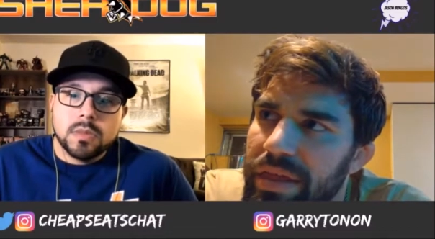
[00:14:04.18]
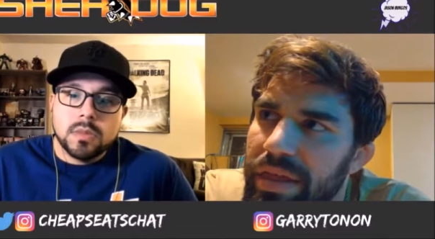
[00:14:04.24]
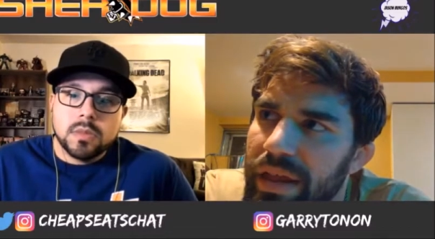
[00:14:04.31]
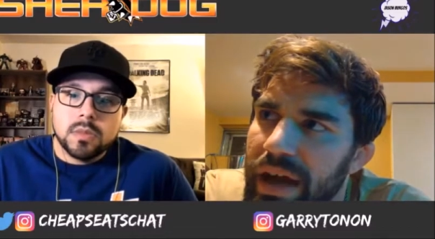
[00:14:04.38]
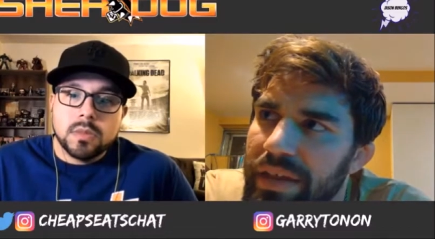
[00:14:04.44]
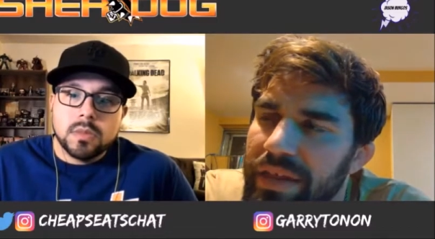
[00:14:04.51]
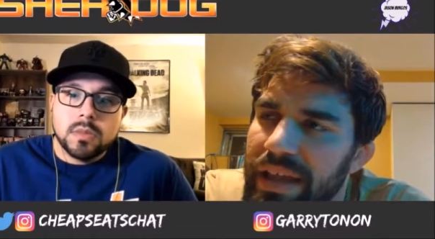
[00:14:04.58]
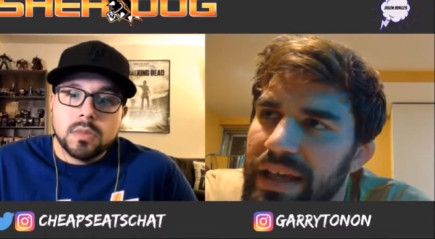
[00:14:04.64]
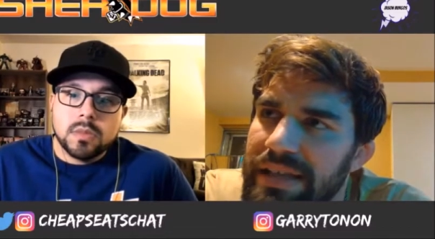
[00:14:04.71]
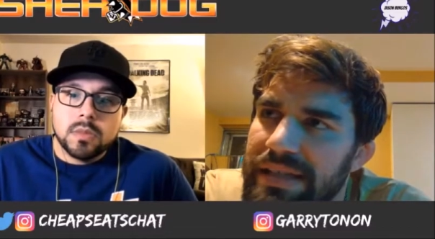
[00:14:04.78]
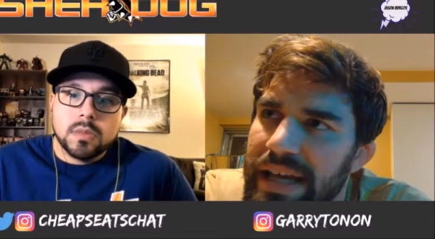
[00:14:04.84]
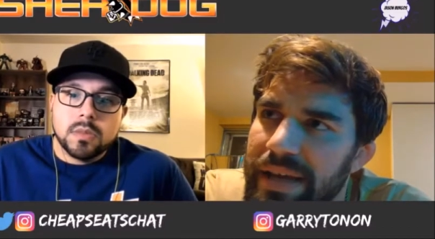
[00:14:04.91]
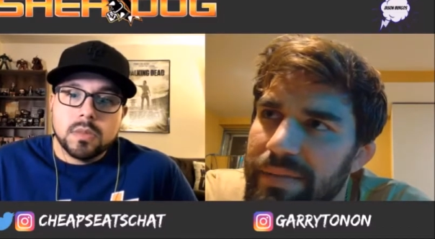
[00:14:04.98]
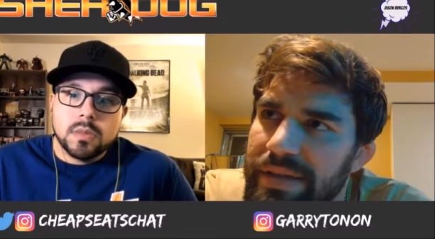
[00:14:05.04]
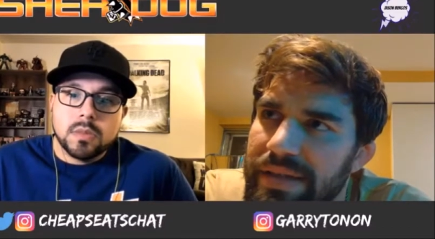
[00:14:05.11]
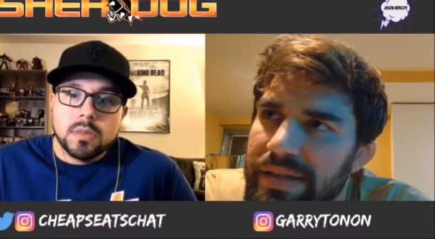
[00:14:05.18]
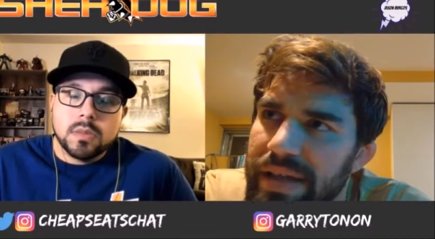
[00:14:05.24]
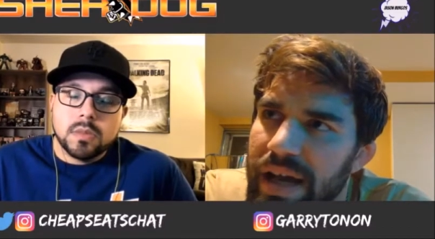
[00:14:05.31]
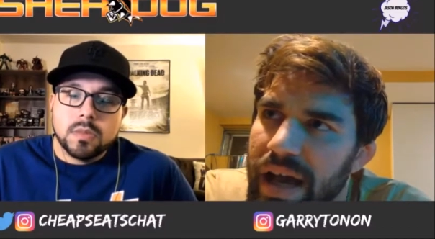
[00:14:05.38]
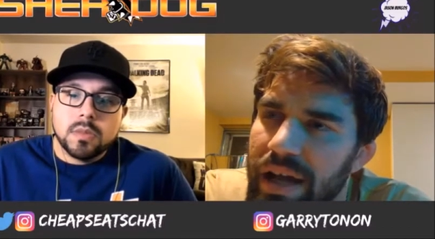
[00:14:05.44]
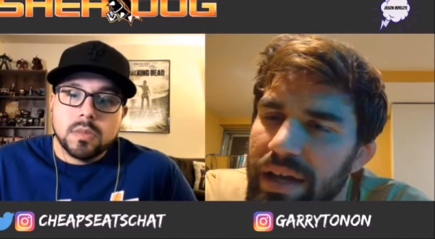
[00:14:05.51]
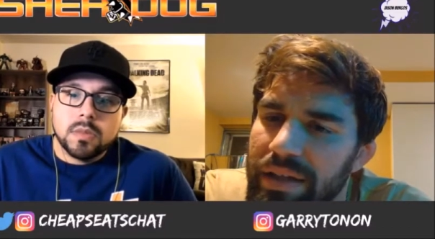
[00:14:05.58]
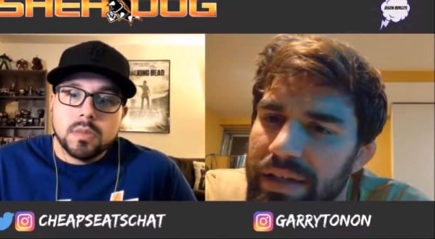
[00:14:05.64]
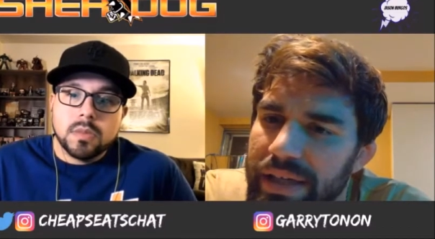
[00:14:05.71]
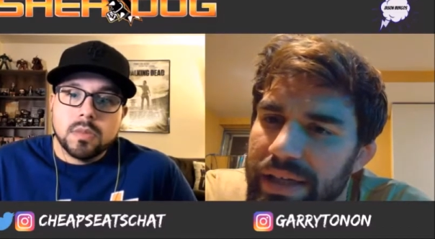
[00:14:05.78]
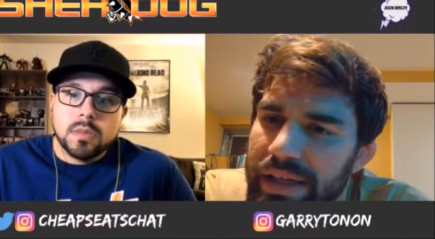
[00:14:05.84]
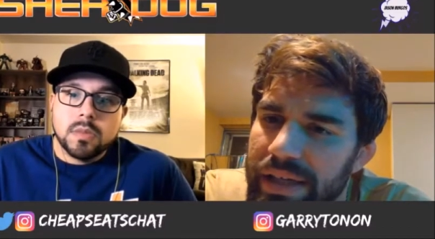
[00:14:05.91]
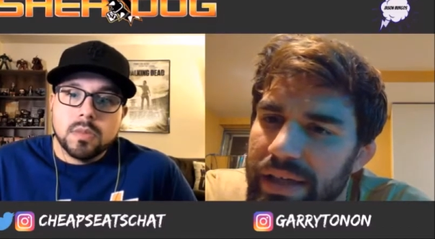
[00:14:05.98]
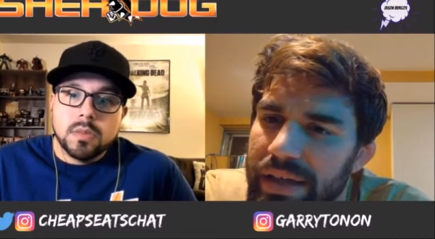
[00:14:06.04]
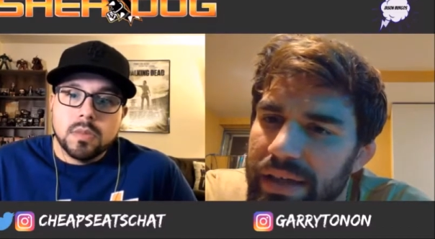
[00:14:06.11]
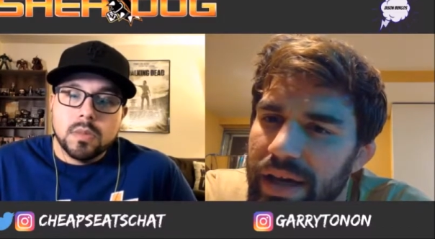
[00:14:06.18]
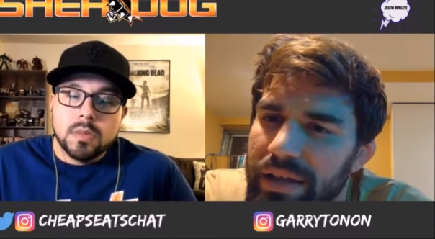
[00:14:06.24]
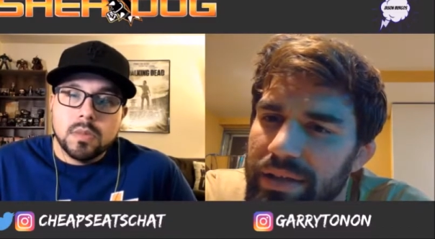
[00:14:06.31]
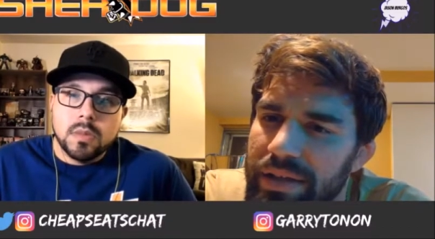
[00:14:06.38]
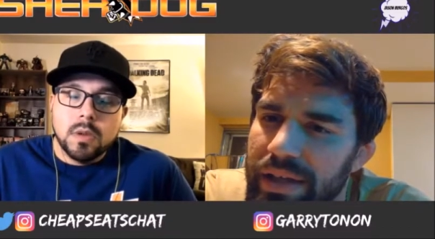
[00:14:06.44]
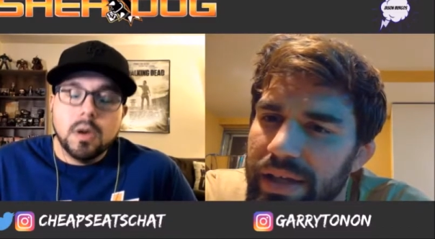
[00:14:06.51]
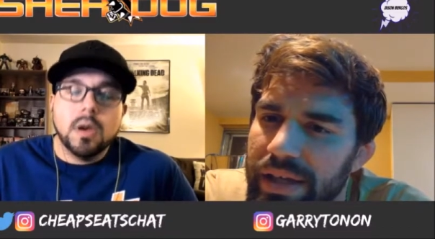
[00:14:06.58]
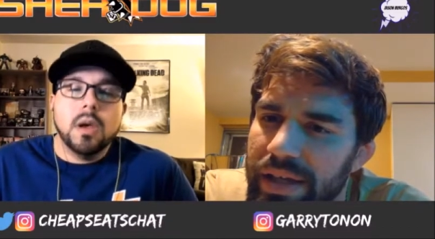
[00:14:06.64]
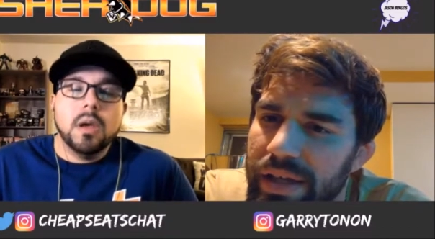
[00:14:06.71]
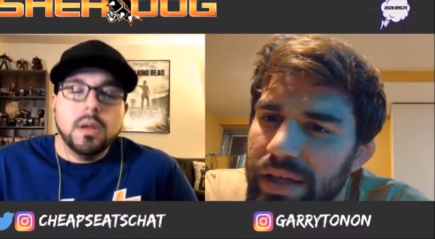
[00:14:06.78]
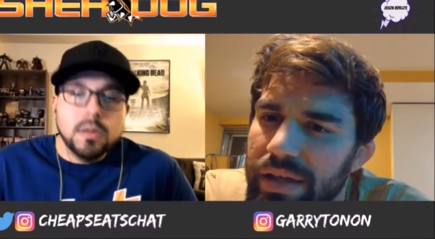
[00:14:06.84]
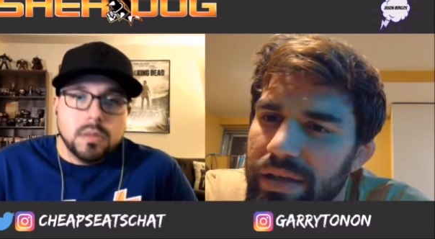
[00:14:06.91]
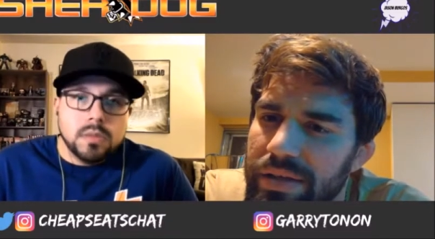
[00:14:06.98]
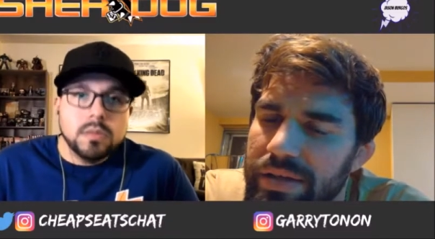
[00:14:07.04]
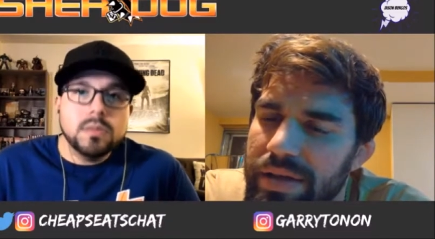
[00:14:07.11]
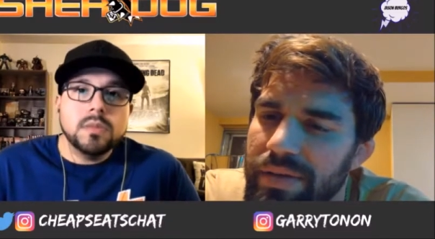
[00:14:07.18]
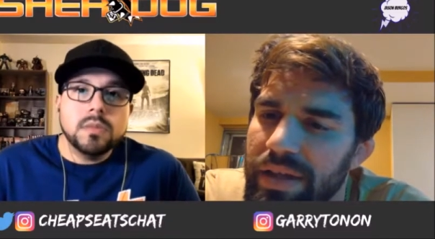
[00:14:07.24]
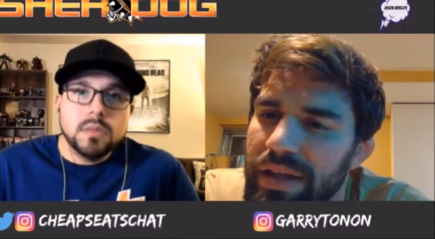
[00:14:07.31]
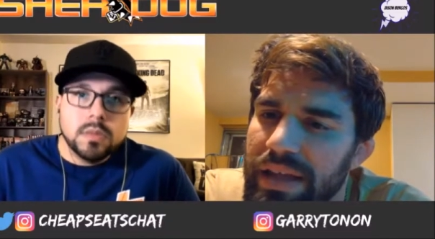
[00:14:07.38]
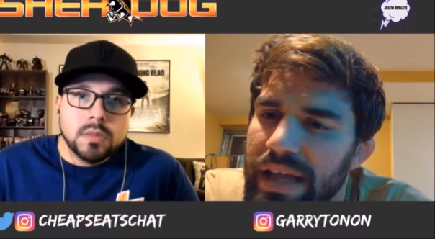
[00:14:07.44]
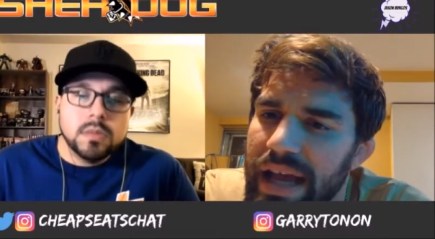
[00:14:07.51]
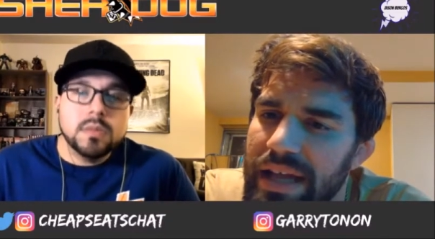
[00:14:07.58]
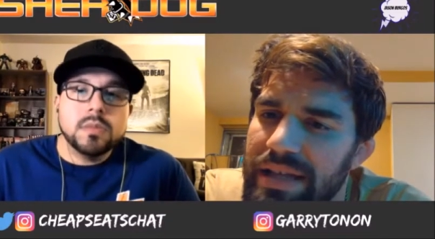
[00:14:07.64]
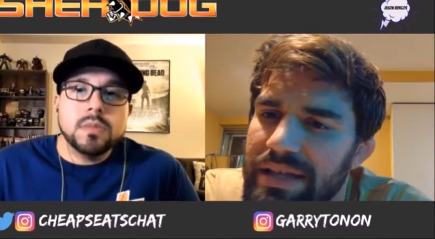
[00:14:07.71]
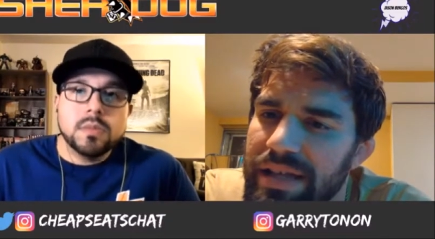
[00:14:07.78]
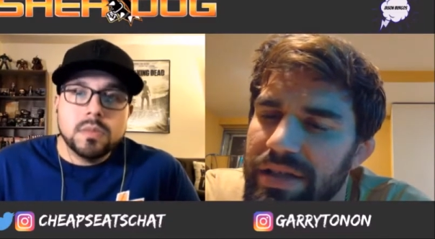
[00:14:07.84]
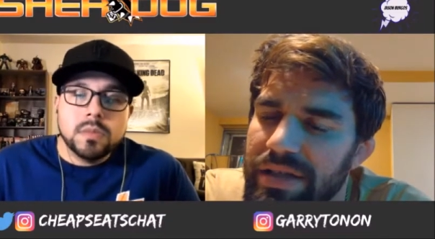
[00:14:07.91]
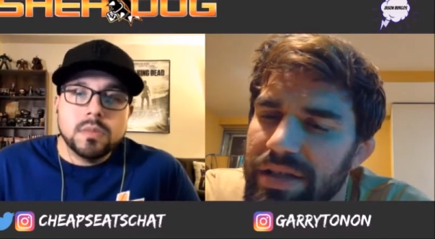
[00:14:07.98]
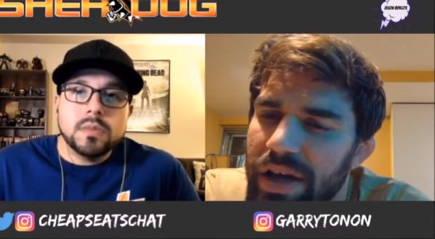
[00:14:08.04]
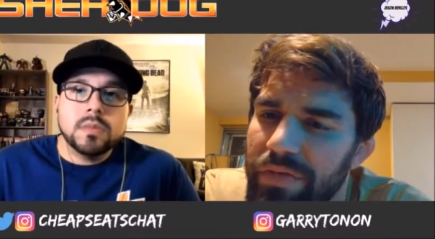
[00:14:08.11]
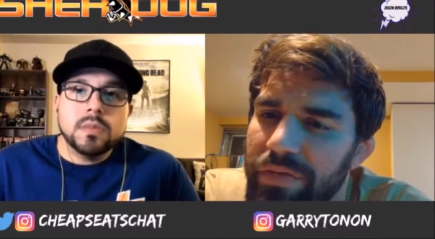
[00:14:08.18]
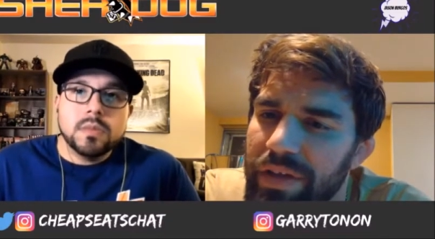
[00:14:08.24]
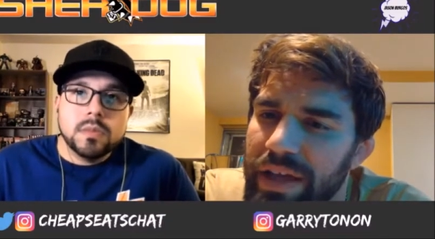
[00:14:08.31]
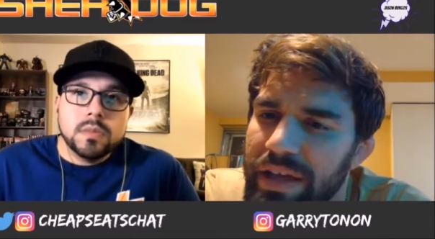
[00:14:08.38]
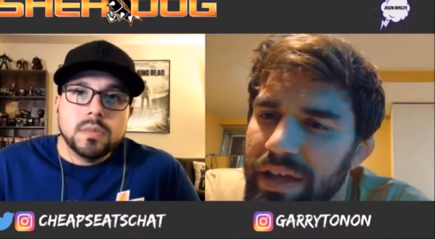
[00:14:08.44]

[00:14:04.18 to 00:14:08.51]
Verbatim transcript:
Speaker 1: I think his name's Thon Lee, okay. Something like that. He's a tough, like